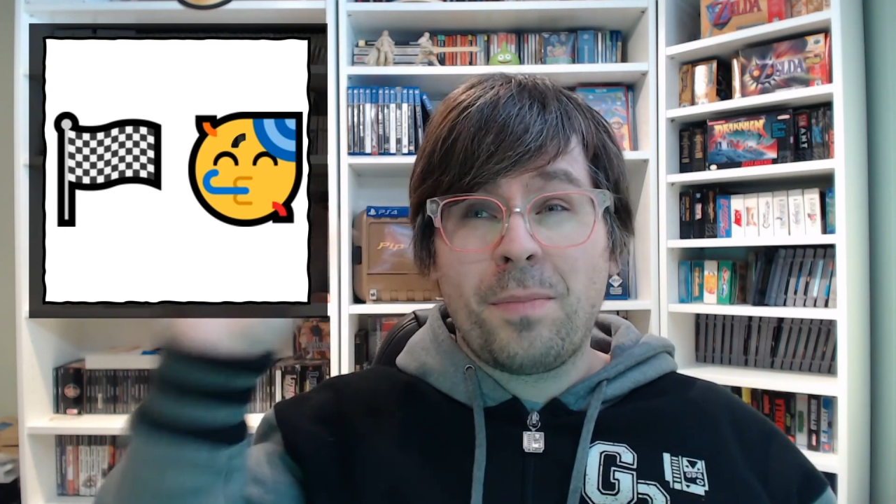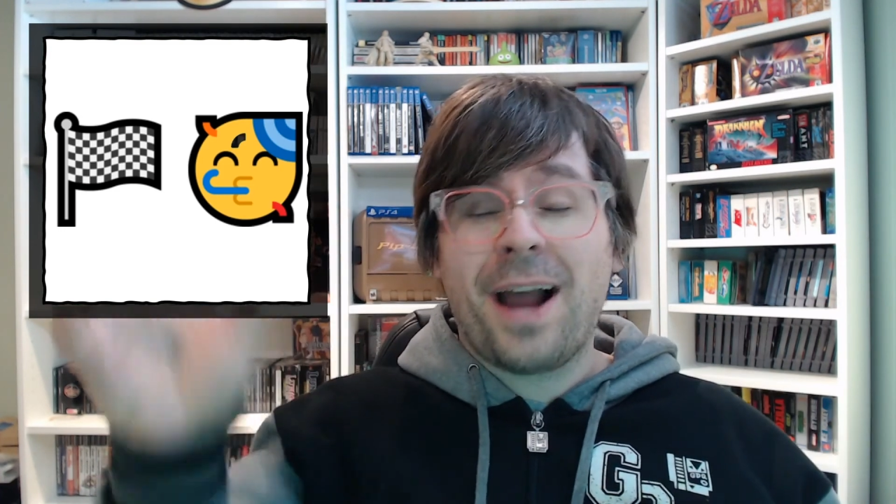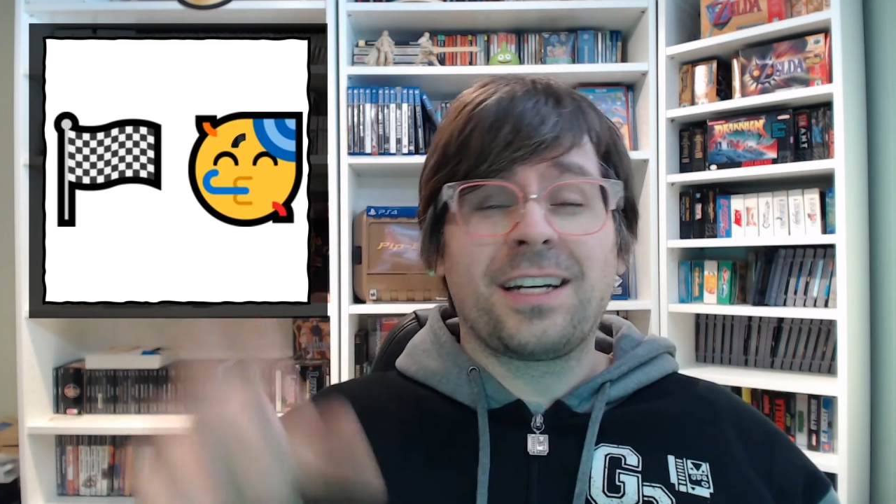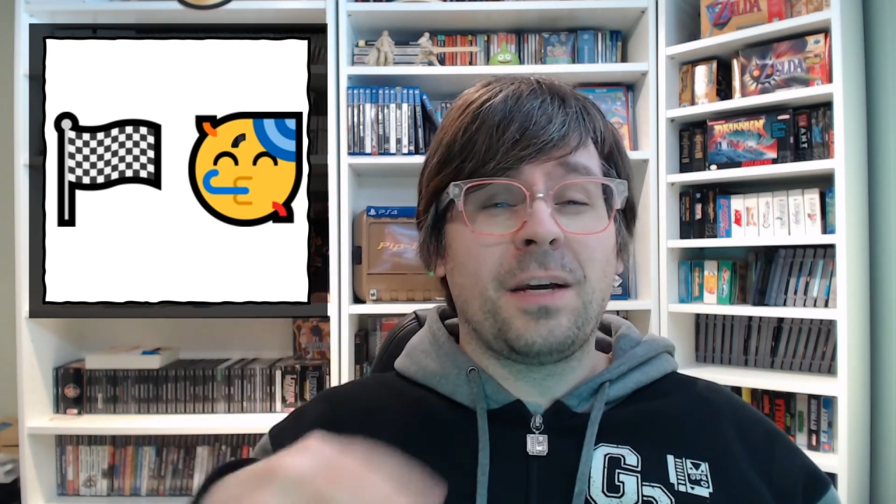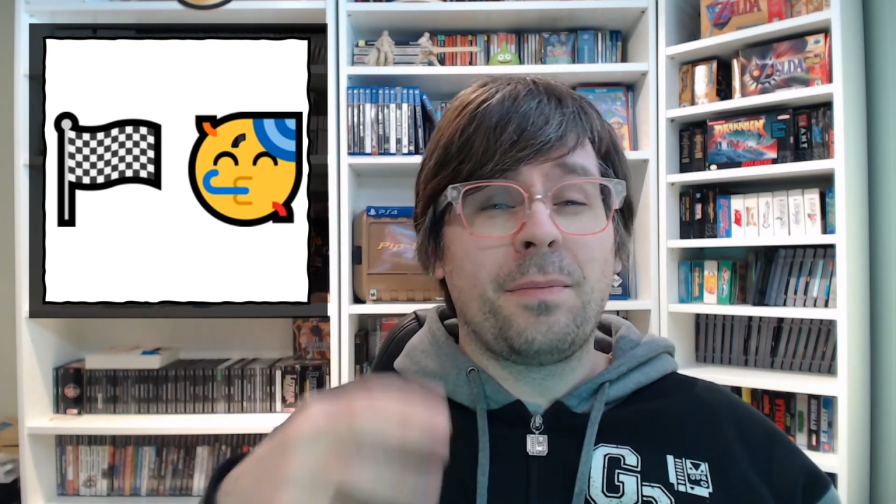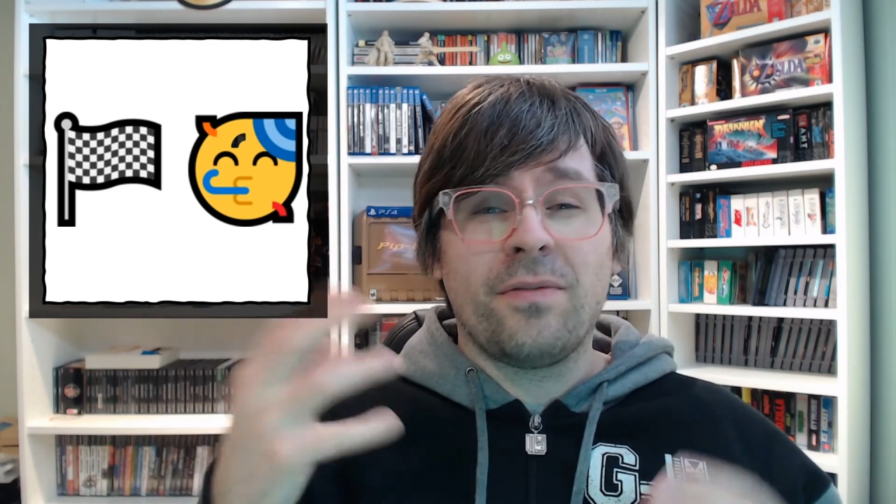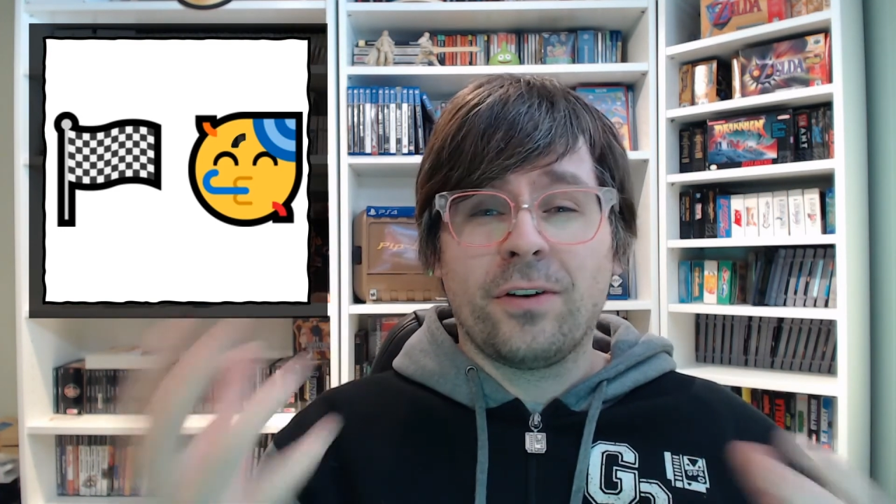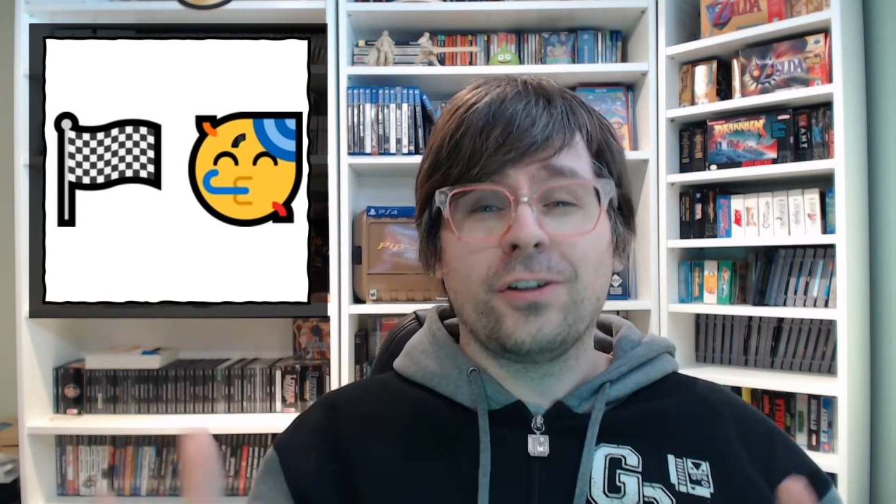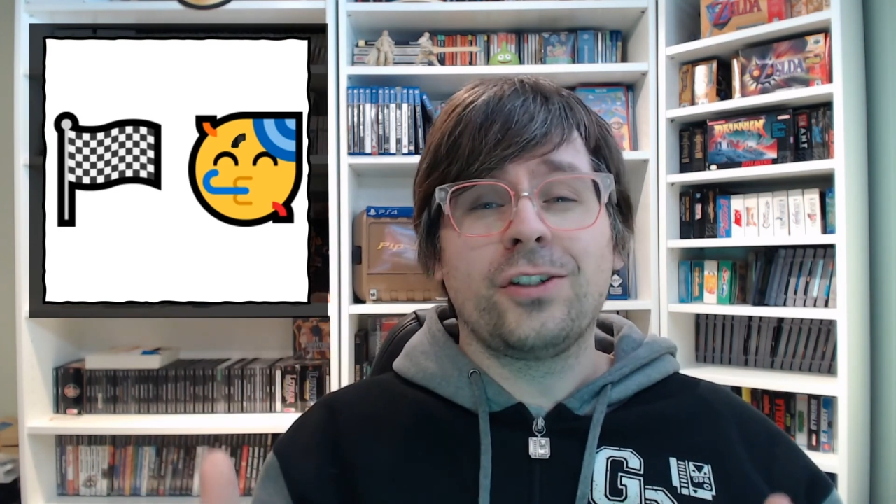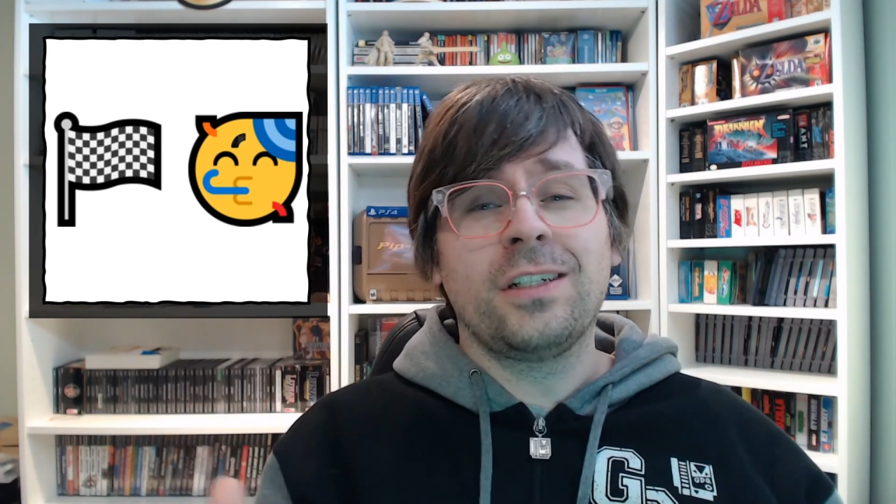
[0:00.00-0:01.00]
backed up and
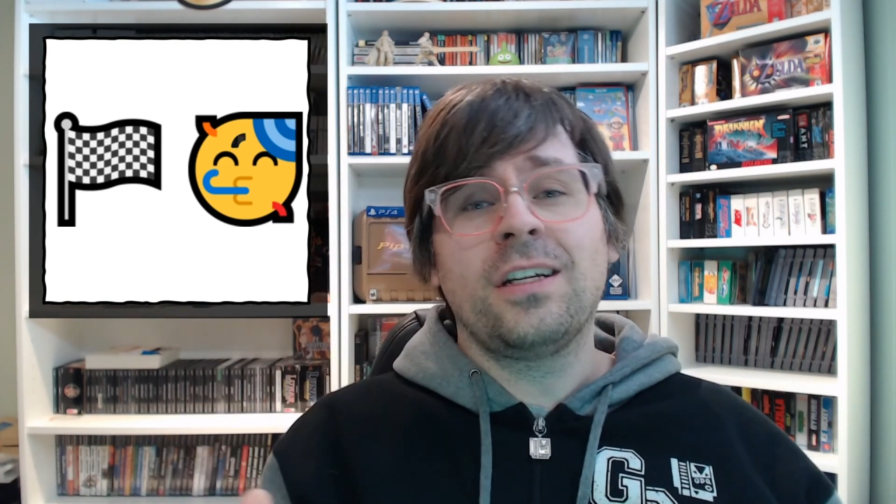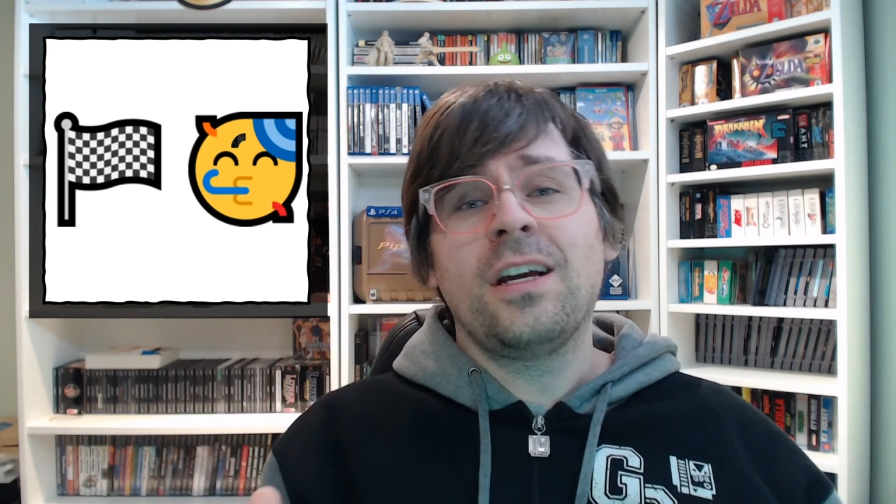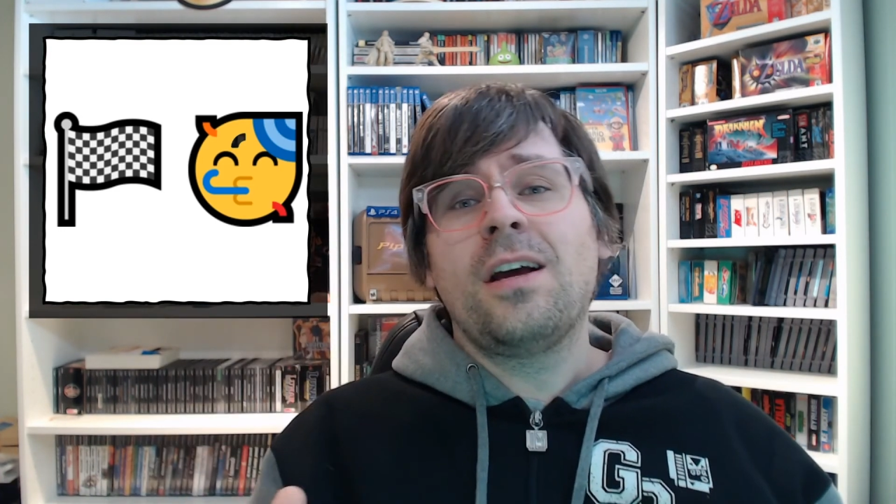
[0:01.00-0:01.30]
versioned,